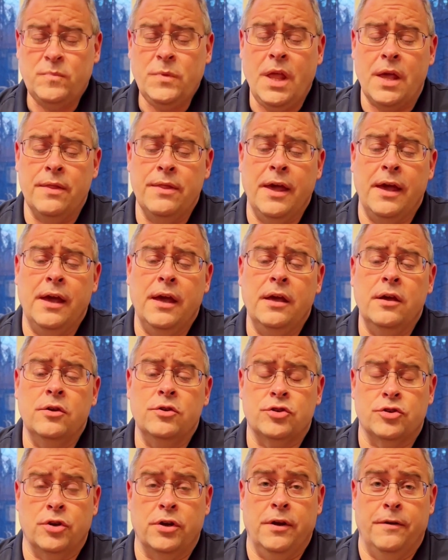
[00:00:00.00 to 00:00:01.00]
They
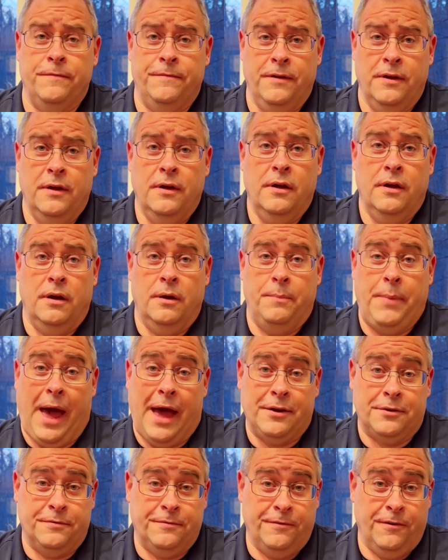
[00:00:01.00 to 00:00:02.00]
should have
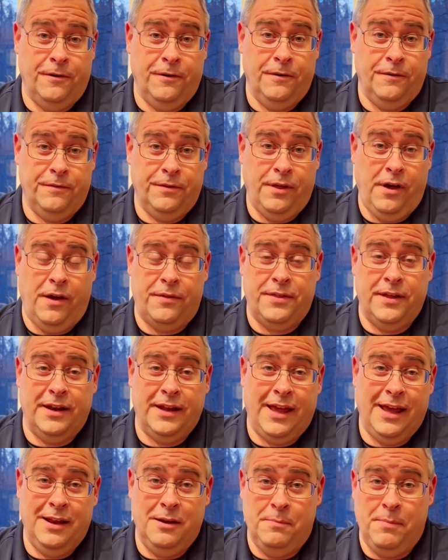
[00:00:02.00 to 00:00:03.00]
patched for the
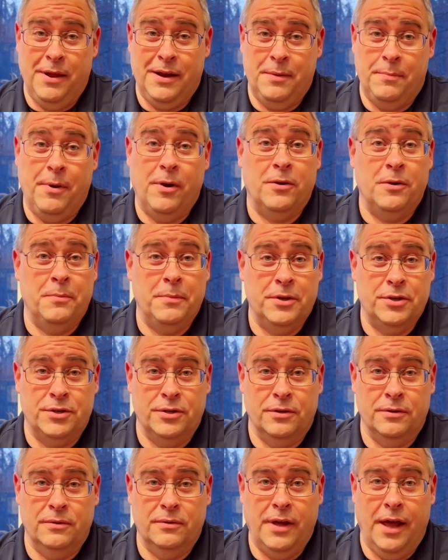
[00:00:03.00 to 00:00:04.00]
authenticated pettypotum
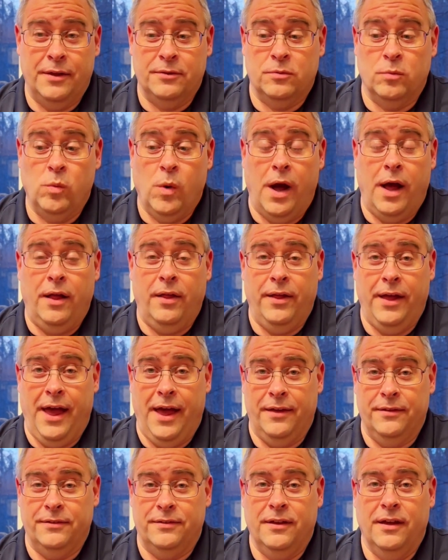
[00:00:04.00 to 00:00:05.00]
issue, as well
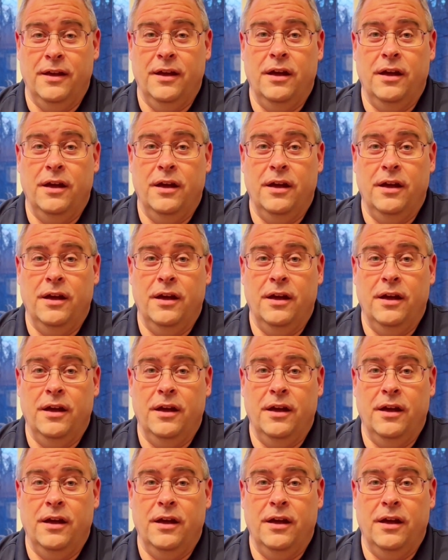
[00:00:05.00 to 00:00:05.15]
as